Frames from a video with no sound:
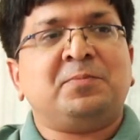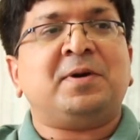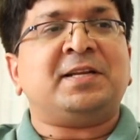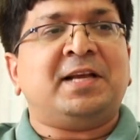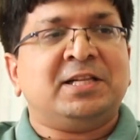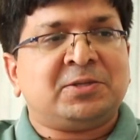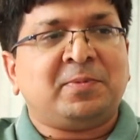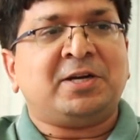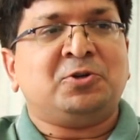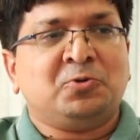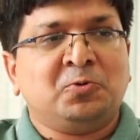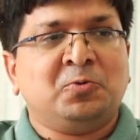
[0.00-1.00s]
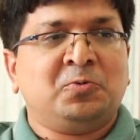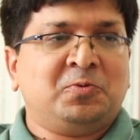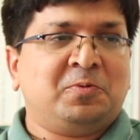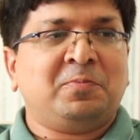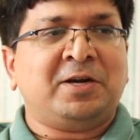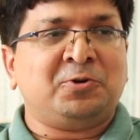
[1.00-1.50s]
somebody else might do
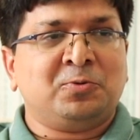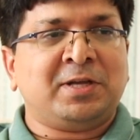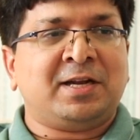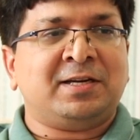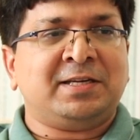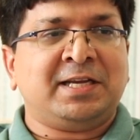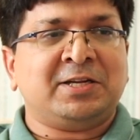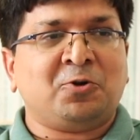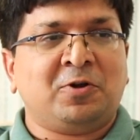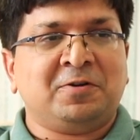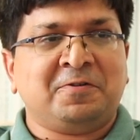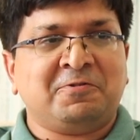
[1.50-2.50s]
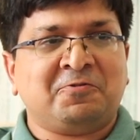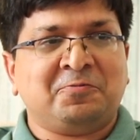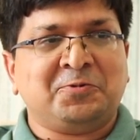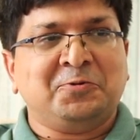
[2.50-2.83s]
that and take it all away from